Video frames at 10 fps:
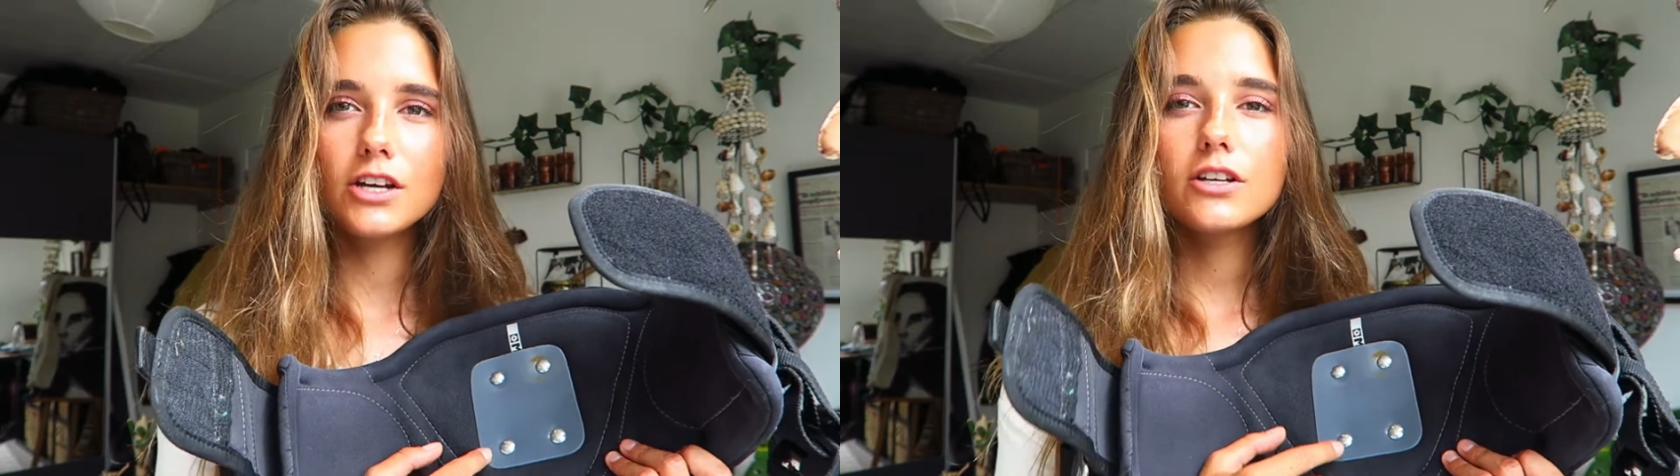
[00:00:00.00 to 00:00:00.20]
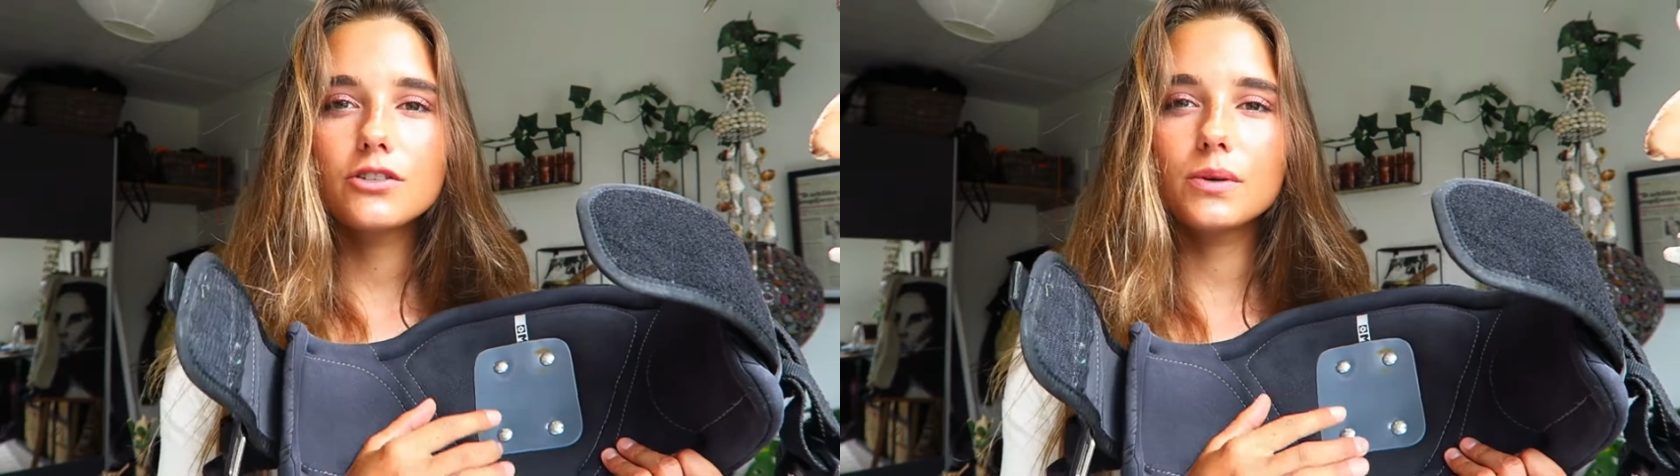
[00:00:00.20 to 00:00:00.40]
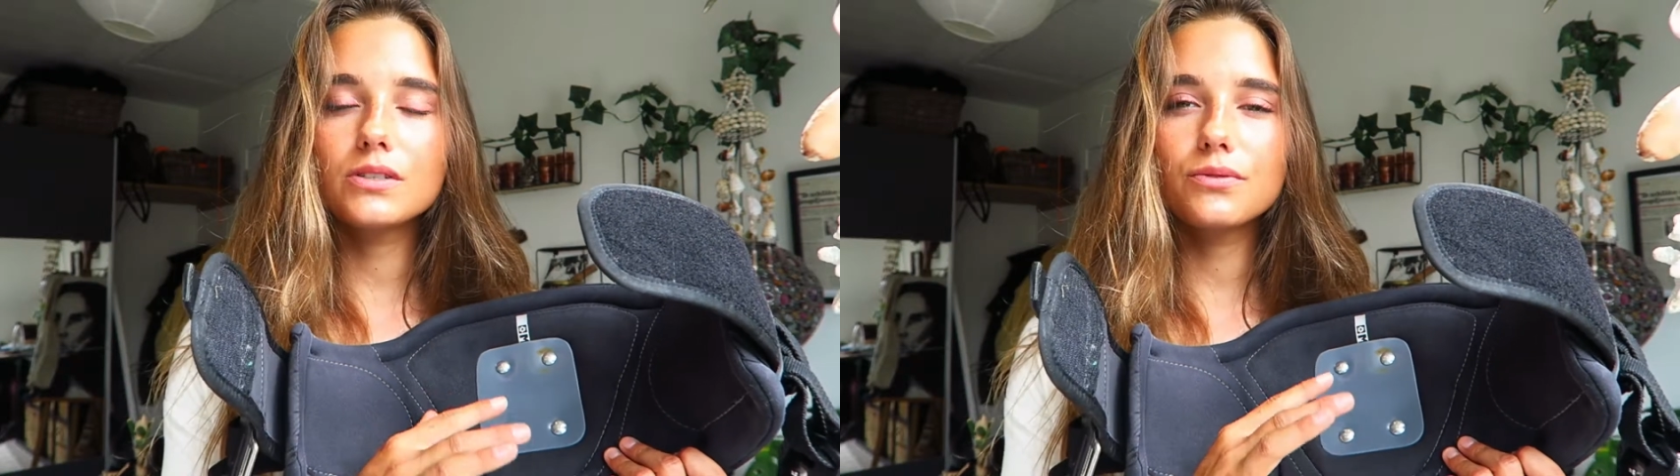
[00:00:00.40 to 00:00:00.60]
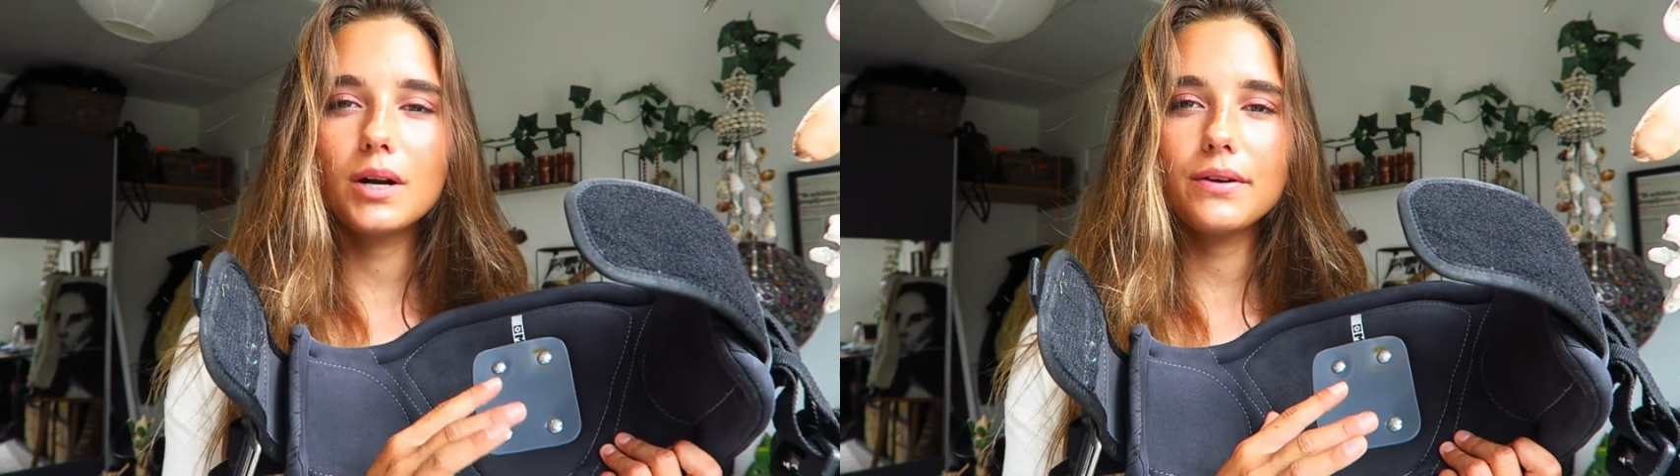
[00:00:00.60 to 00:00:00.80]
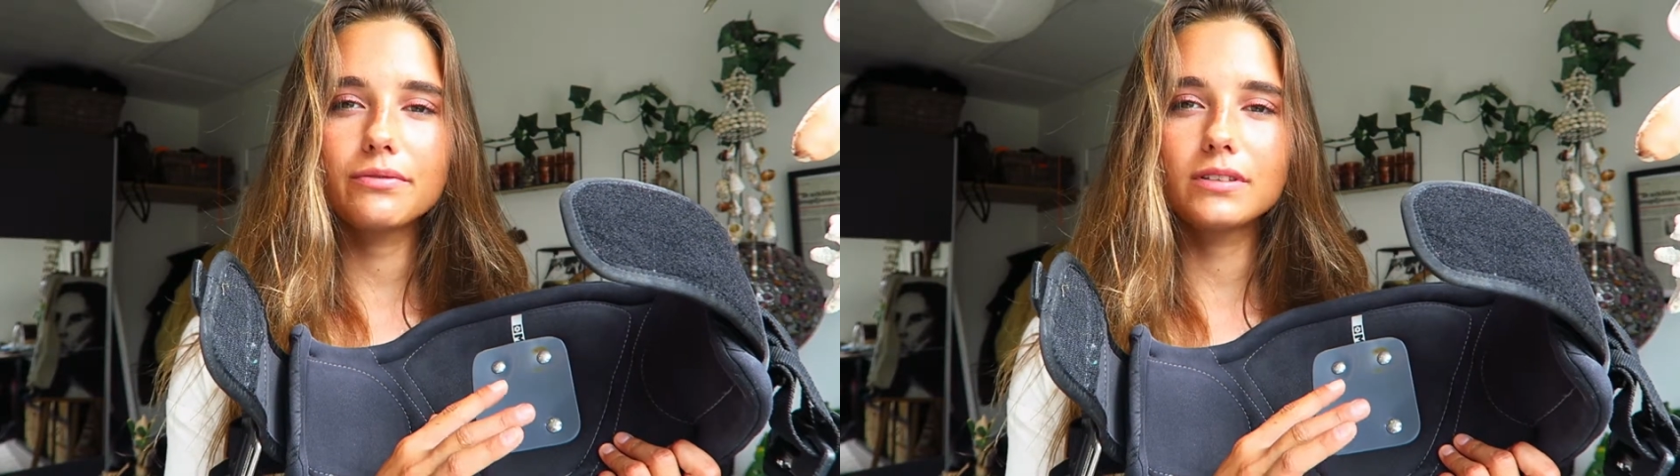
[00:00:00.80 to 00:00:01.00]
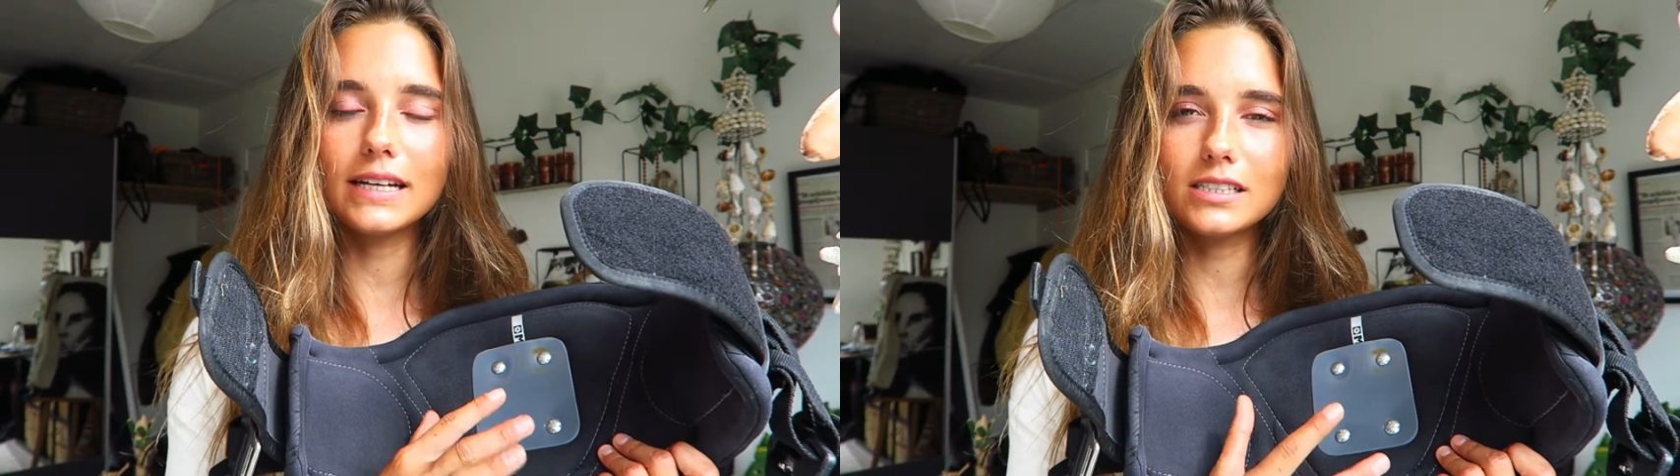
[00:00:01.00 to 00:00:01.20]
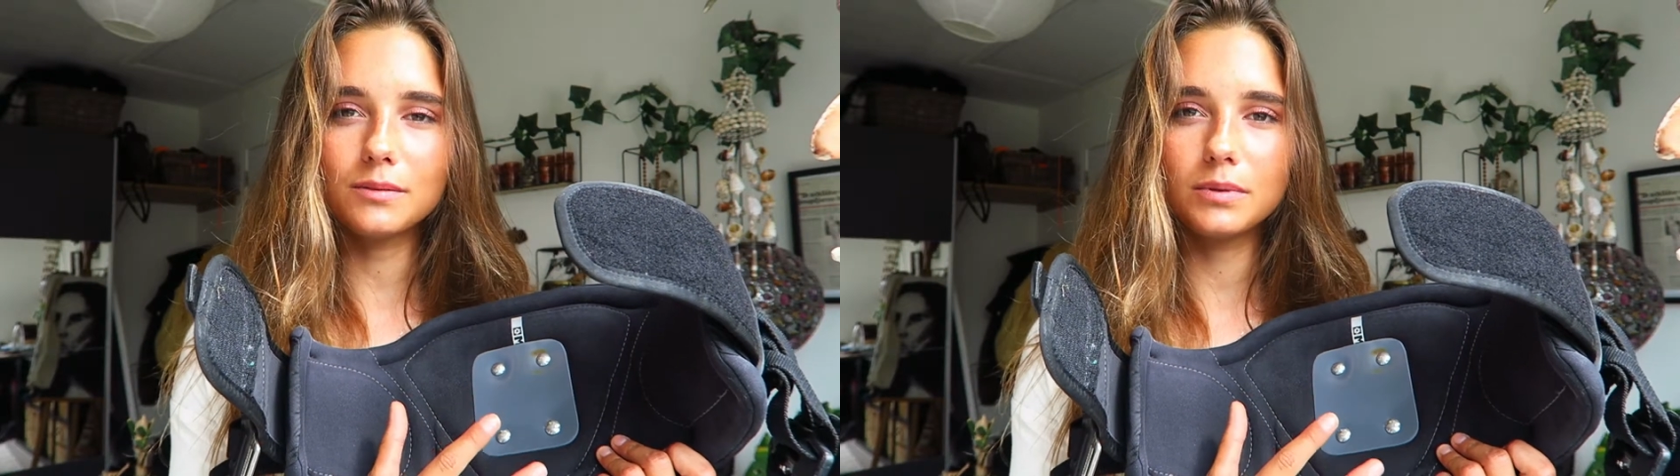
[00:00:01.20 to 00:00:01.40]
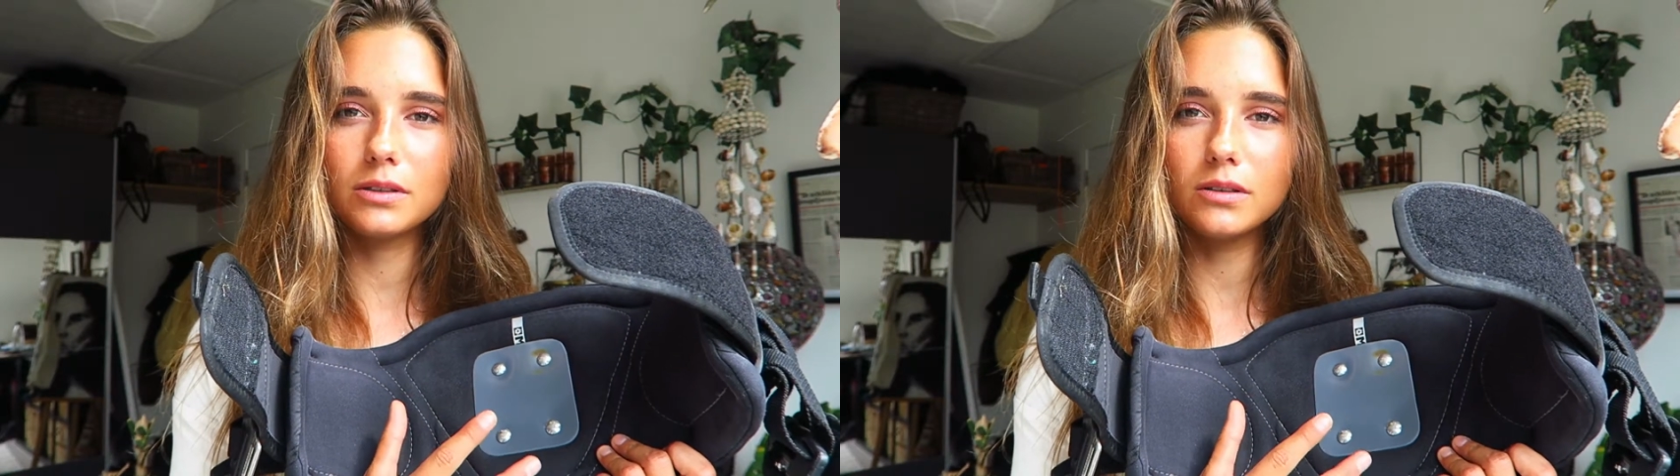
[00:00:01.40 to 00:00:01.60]
so it's very
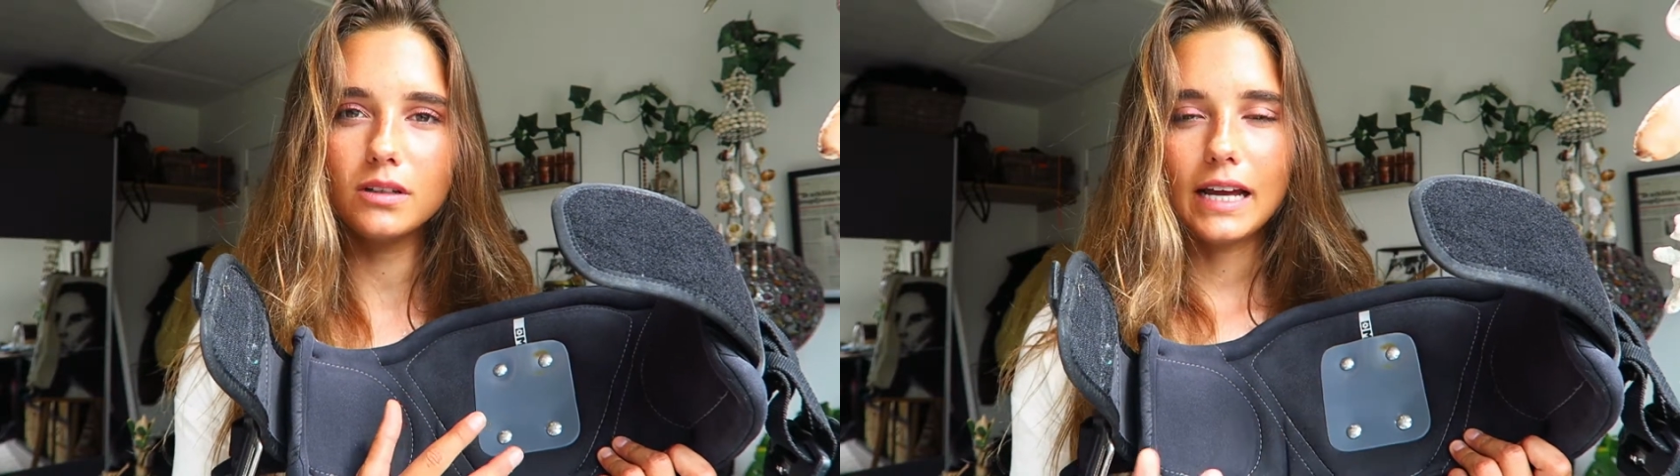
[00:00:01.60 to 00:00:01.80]
flexible,